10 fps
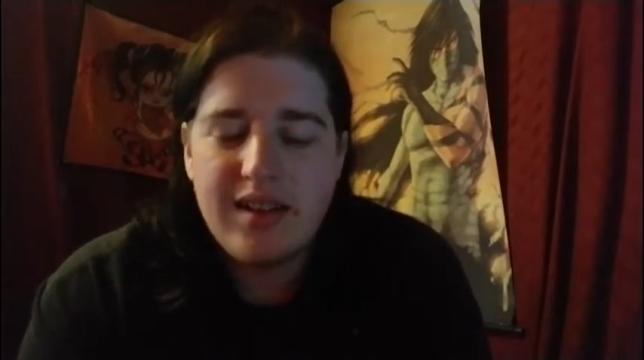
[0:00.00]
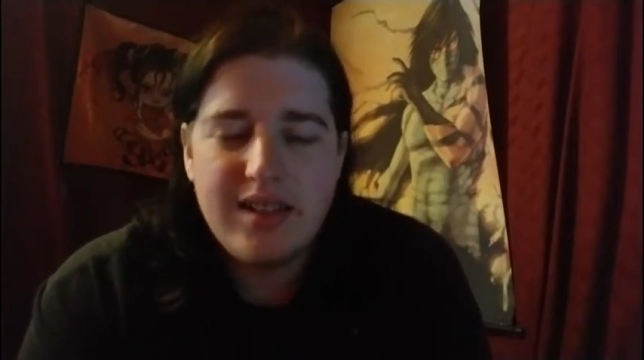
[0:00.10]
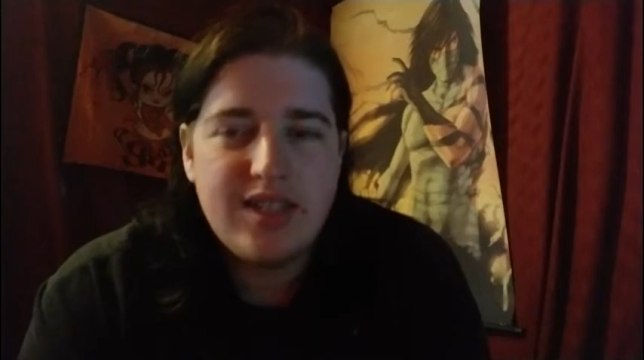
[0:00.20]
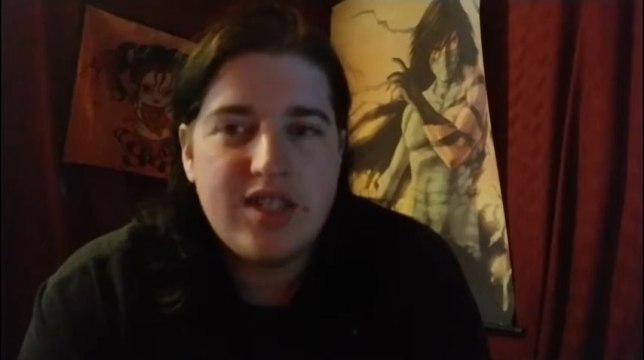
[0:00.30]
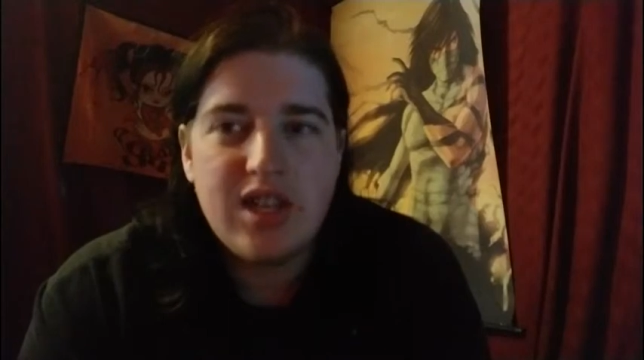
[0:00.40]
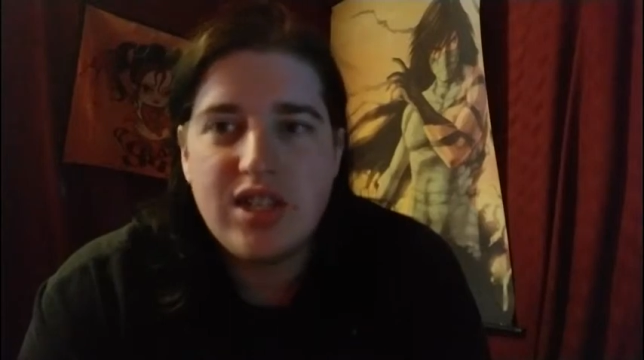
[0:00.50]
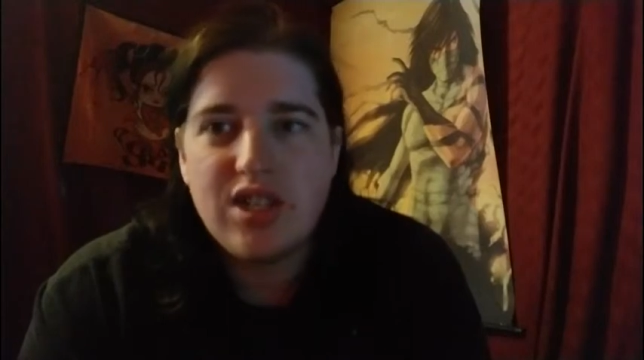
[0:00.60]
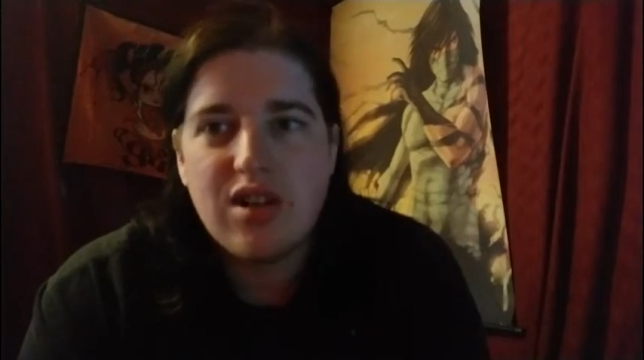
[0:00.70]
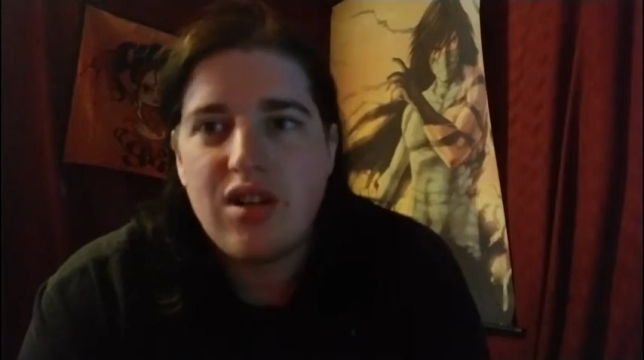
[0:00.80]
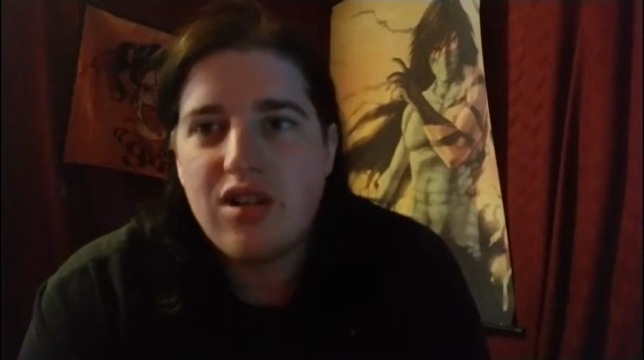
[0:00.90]
such
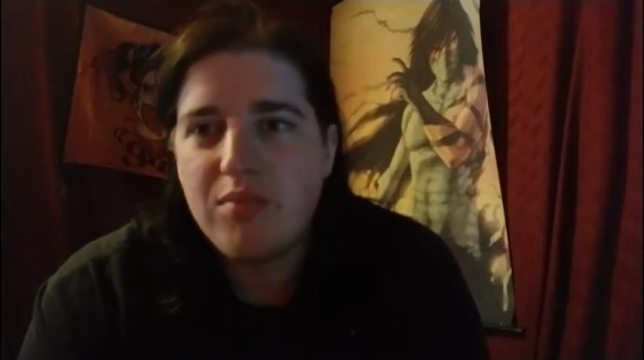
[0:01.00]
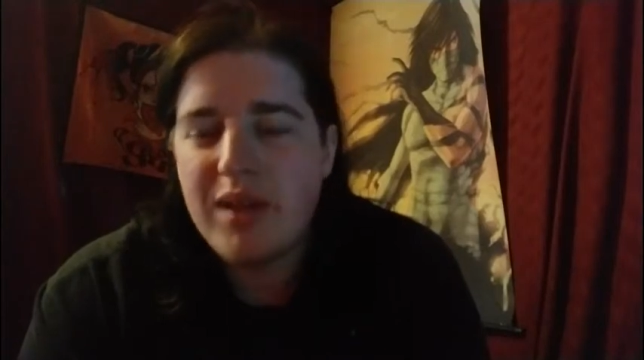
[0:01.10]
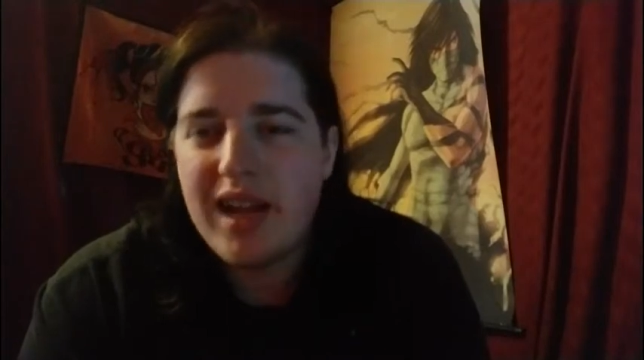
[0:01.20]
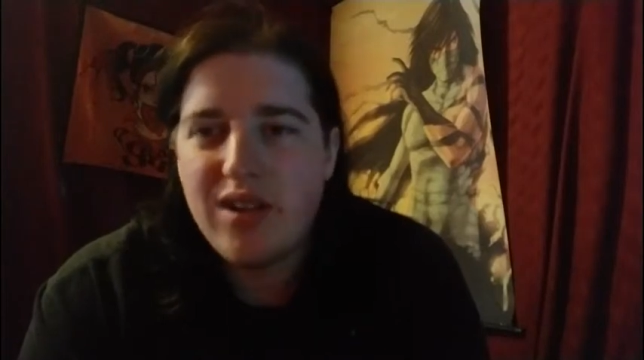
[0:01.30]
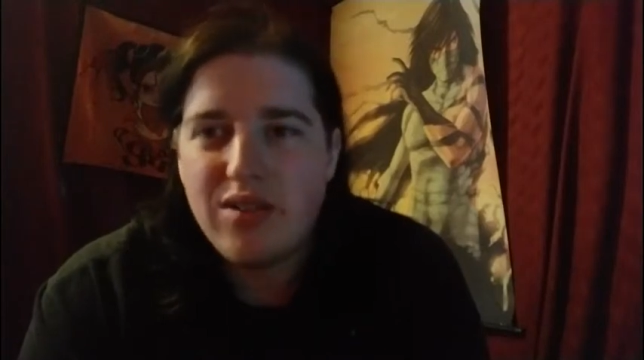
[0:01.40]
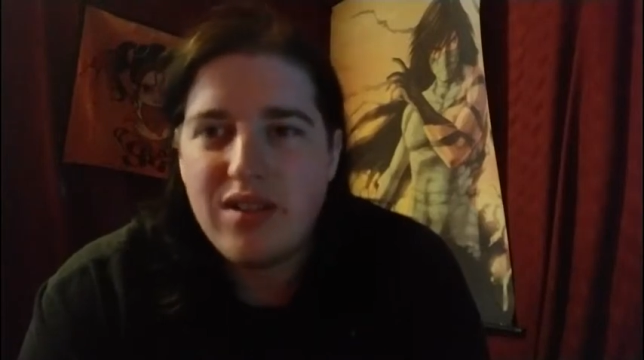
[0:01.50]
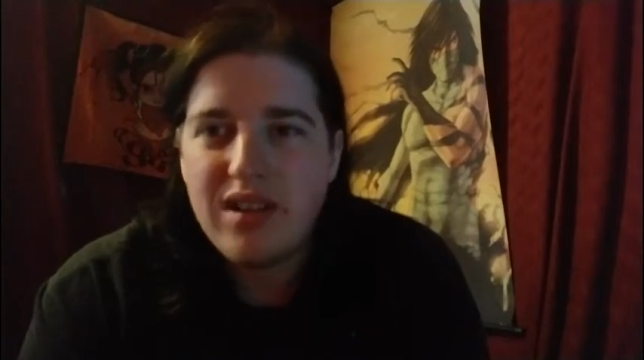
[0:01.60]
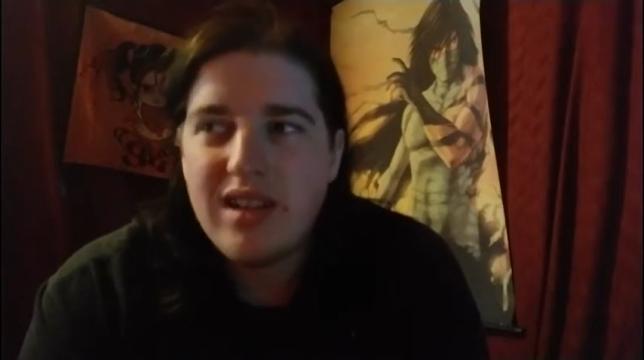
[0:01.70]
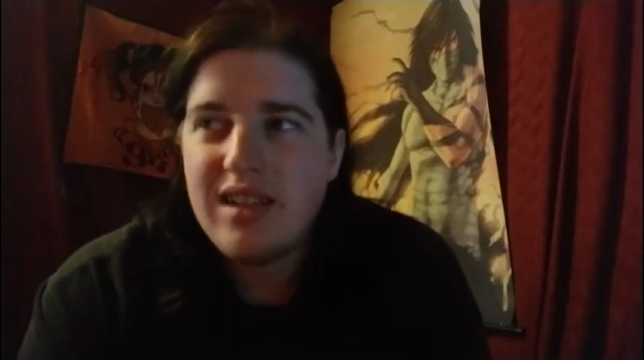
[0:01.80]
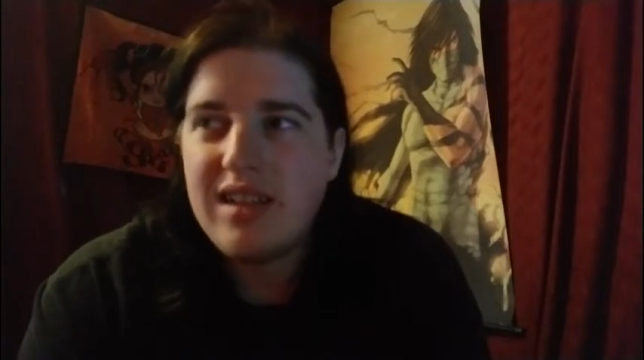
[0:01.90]
a long battle.
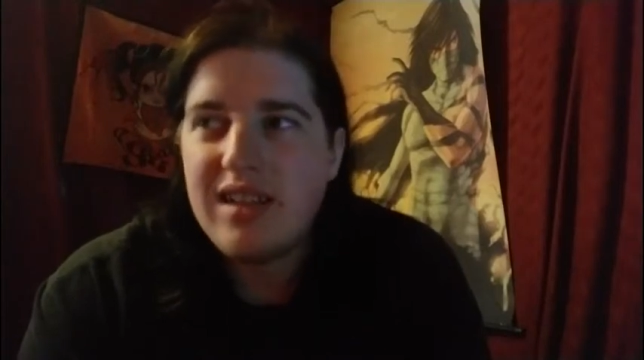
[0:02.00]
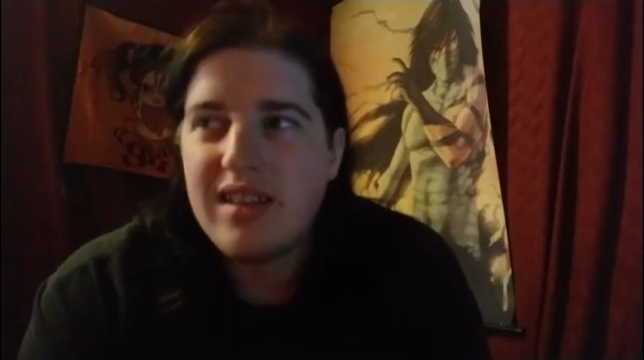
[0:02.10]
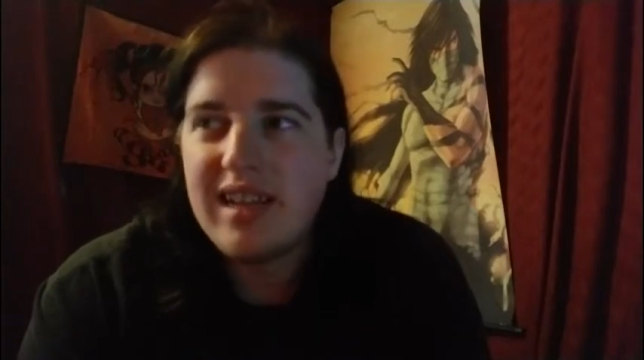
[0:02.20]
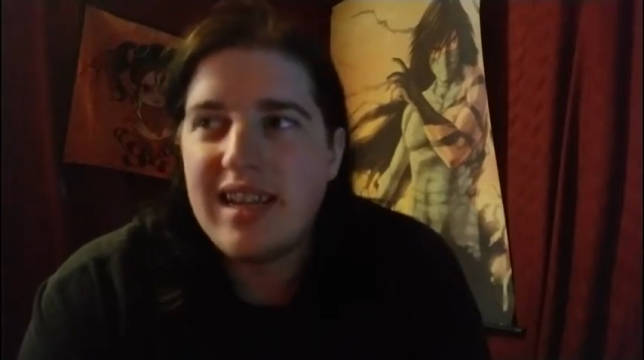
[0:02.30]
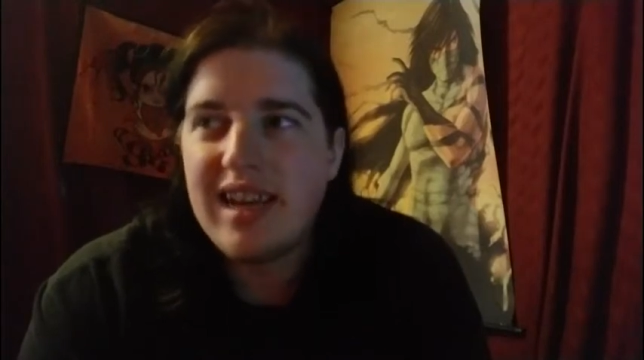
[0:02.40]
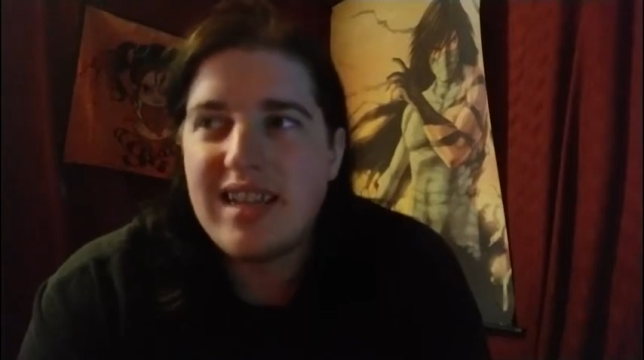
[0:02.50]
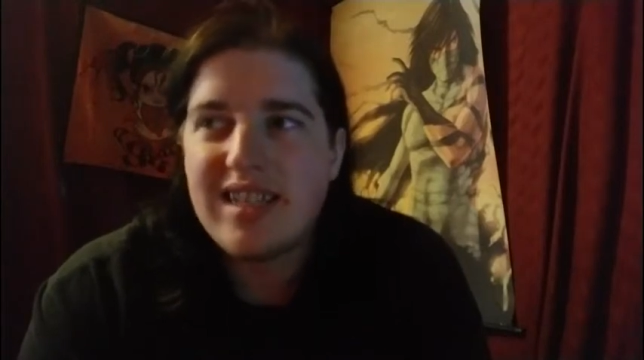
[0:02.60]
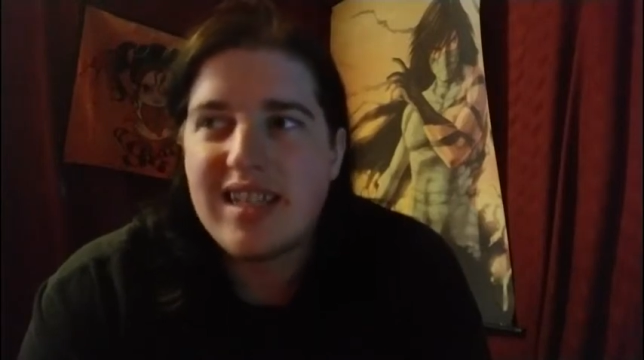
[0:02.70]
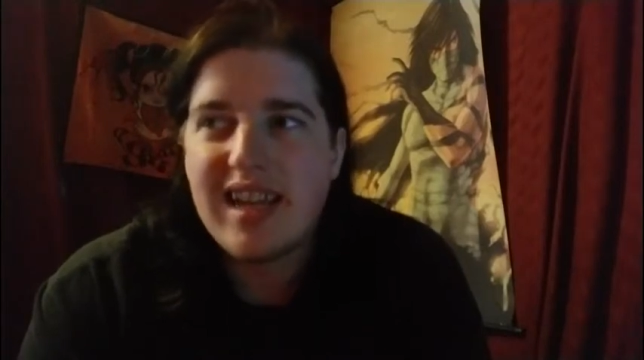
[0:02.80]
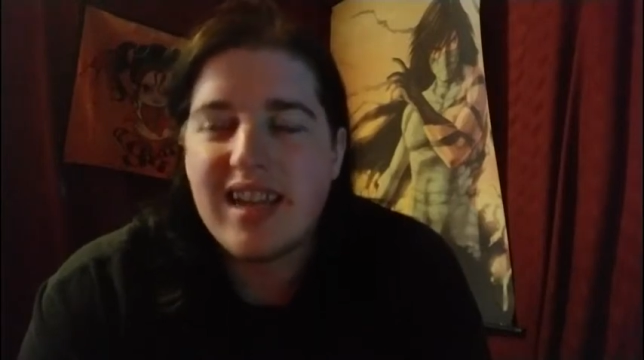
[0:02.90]
He has